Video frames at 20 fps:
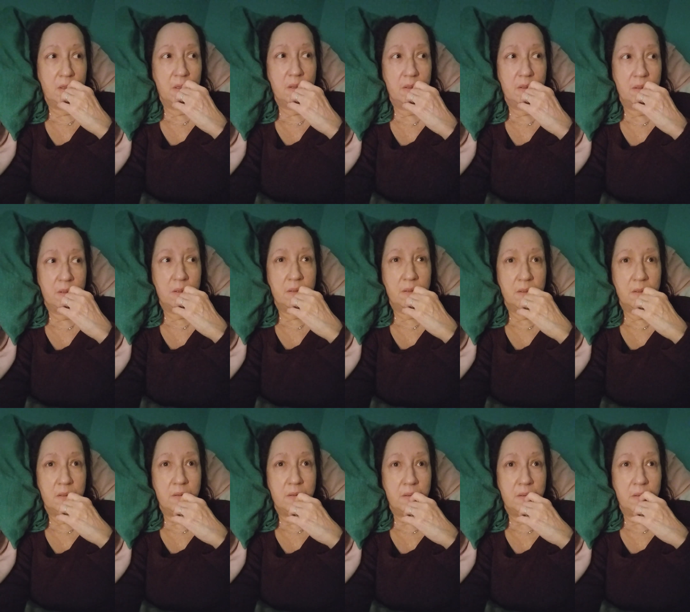
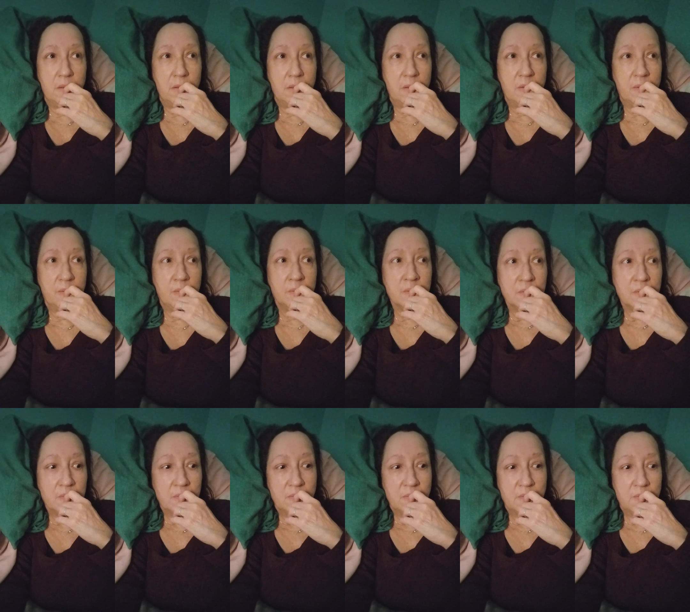
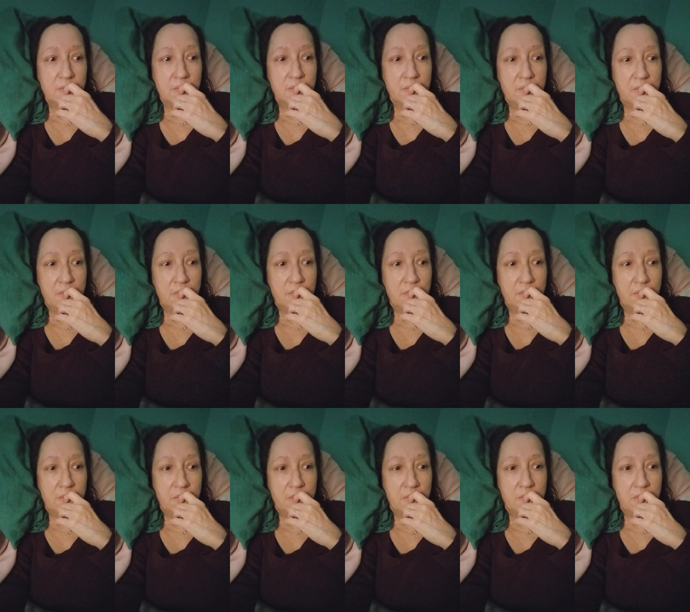
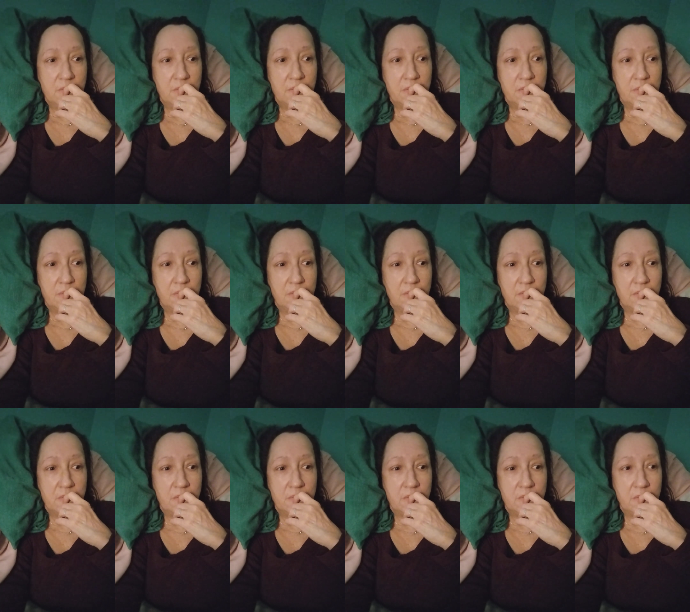
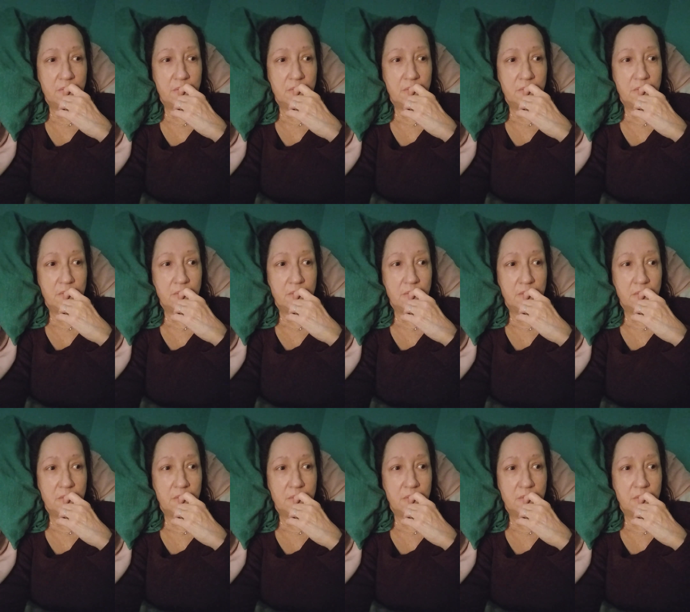
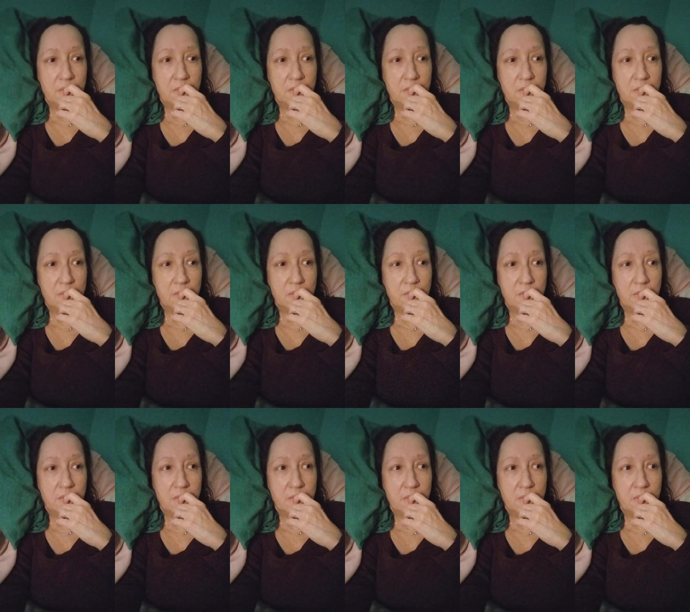
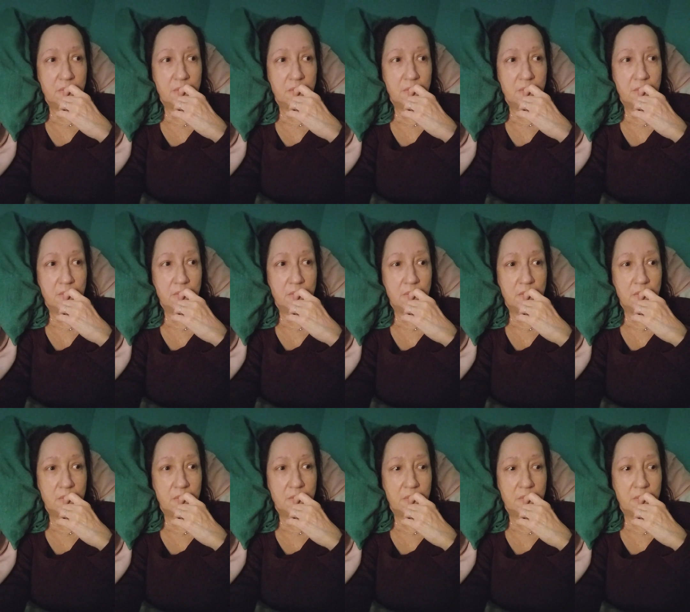
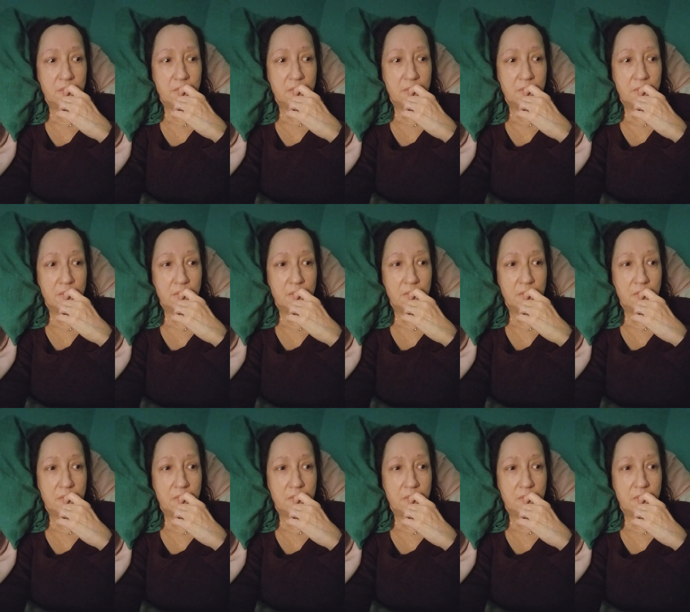[no speech]